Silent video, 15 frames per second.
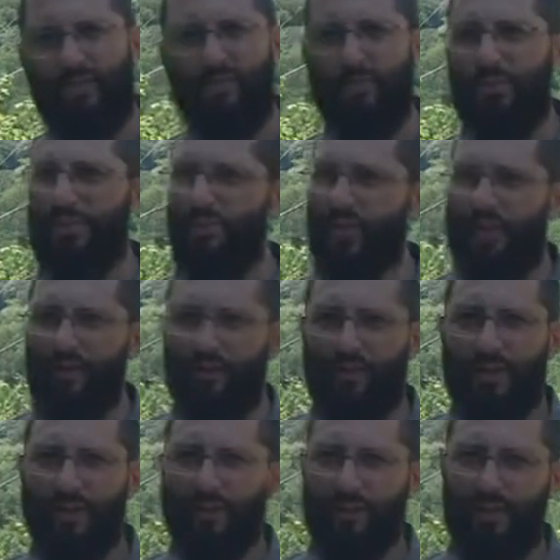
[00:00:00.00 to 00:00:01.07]
something's not
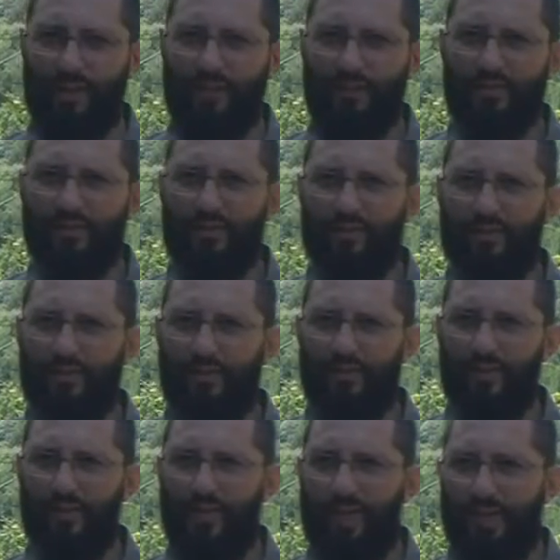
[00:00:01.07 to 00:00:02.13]
right there.
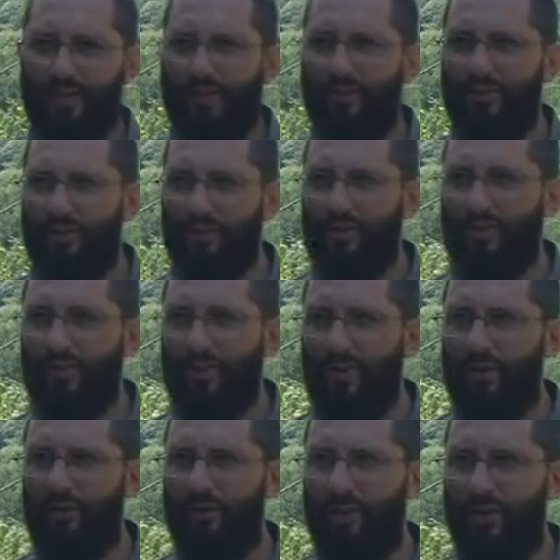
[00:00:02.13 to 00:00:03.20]
And usually when you
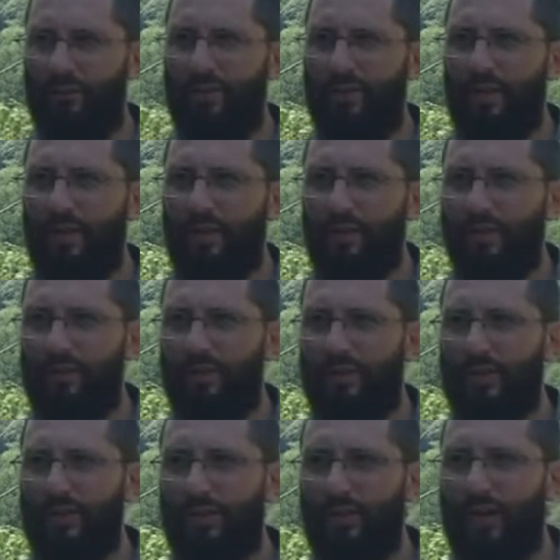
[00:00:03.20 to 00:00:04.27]
talk to them, you'll
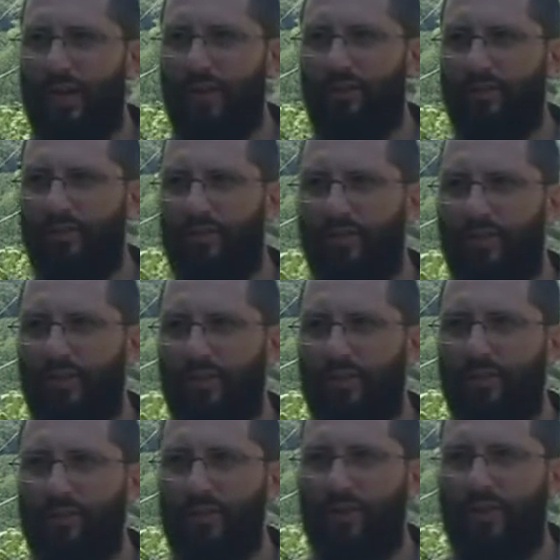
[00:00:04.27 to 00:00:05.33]
see that they'll have, you
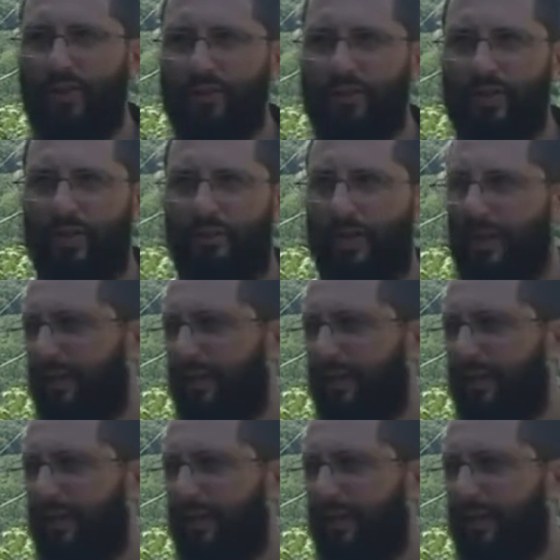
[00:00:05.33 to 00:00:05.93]
know, you say,